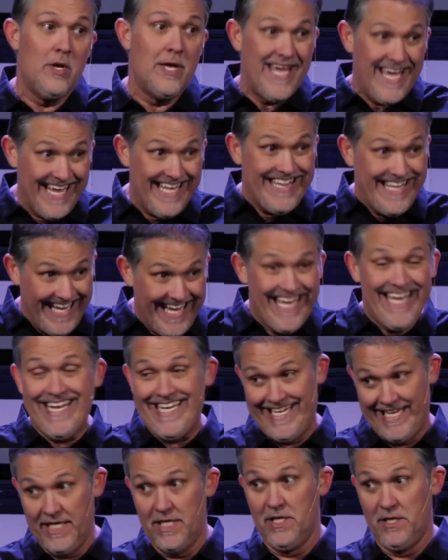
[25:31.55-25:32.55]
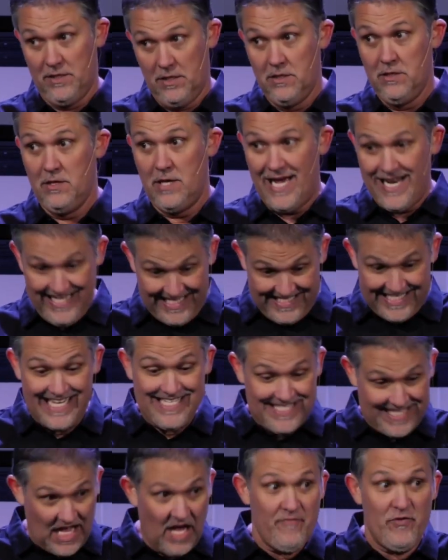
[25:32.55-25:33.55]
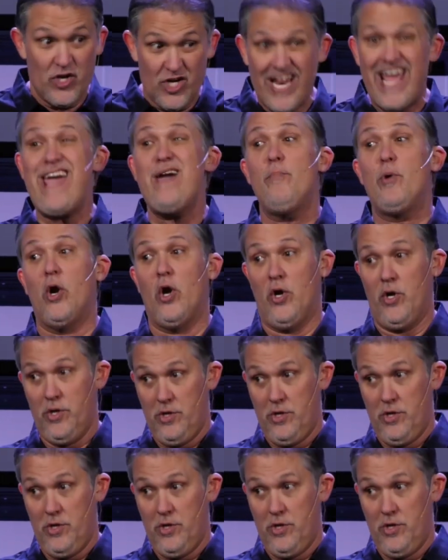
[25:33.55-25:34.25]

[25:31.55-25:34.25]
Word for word: He did. And he says, love your neighbor.